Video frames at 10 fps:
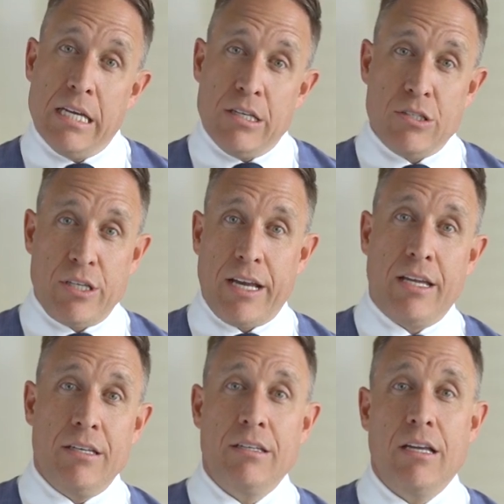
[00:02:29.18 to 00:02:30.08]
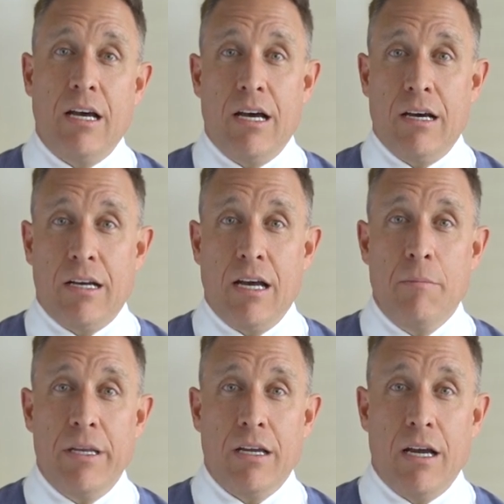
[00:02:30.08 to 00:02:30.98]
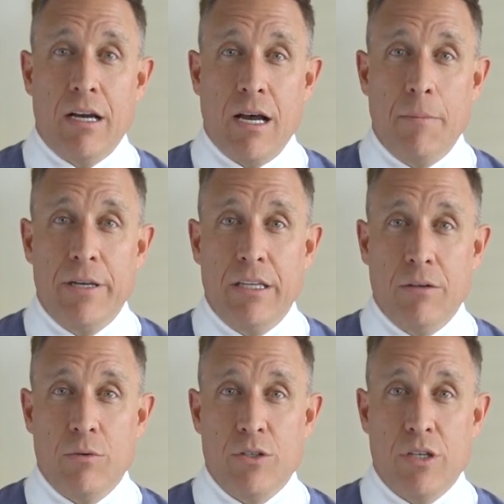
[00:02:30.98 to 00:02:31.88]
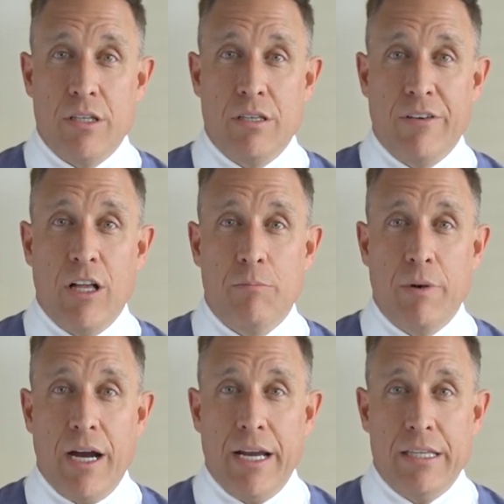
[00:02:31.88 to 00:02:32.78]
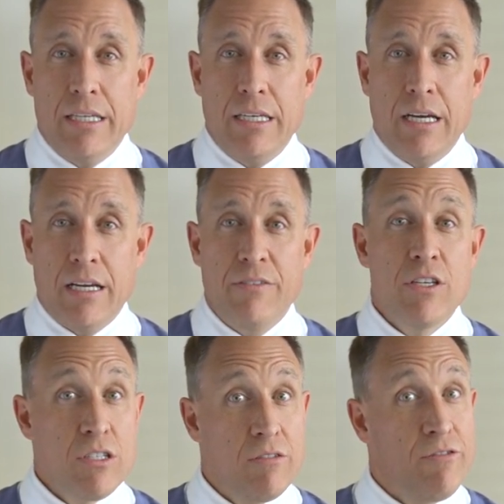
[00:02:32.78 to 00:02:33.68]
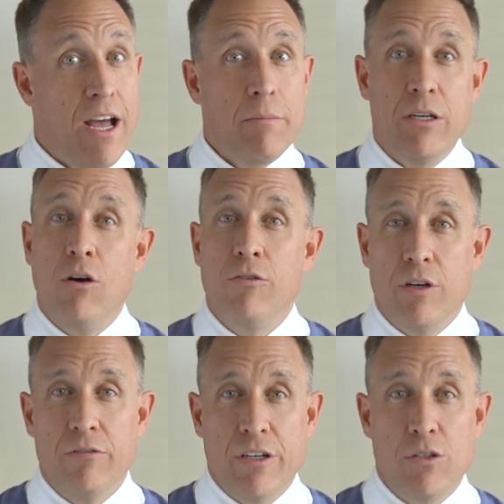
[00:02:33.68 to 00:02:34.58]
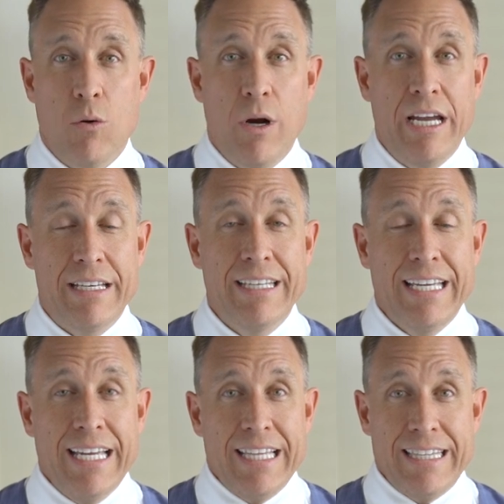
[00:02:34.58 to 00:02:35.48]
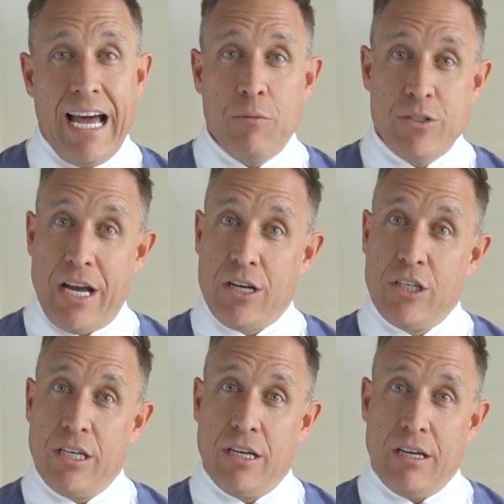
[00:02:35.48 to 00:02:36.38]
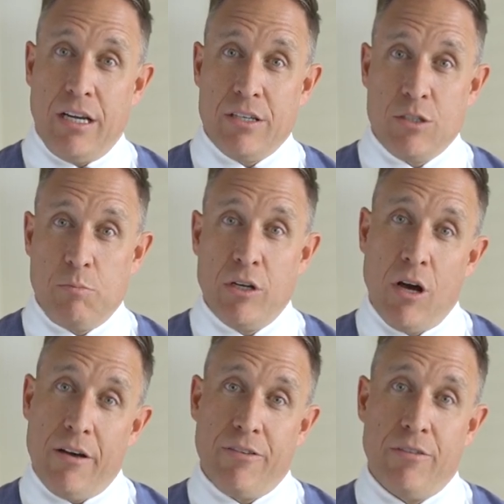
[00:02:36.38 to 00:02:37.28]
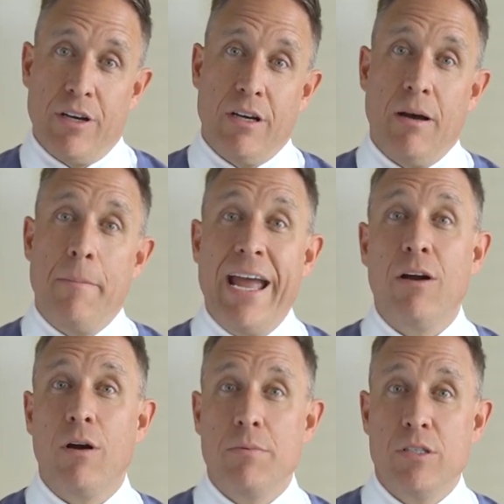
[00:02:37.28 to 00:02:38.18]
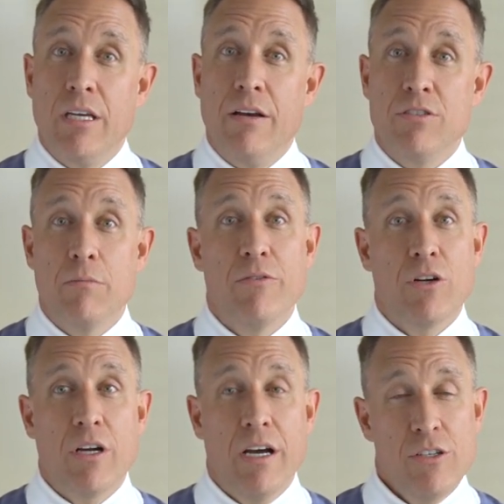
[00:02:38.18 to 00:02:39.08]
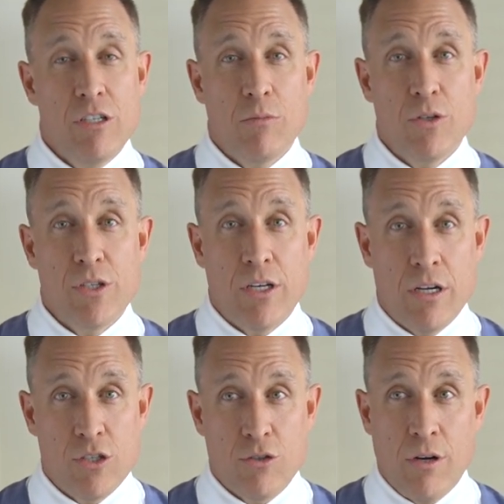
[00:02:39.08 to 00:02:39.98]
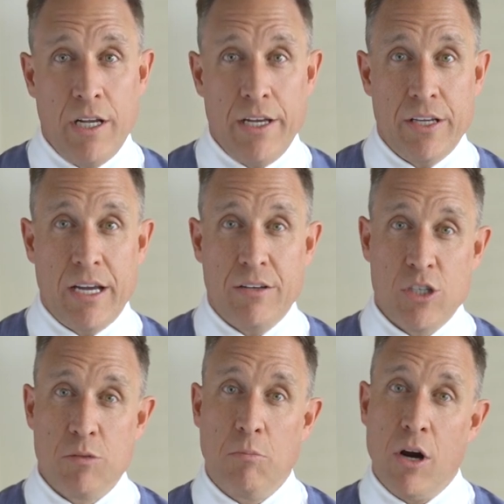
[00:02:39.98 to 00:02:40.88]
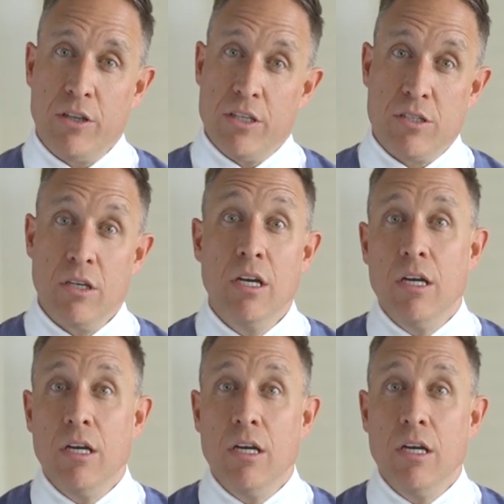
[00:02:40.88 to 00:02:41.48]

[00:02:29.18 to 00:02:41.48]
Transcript: second company that was developed by the Gustafson family over in Victoria. And that was actually a spinoff of a bankruptcy of some of their customers in Australia that kind of sparked this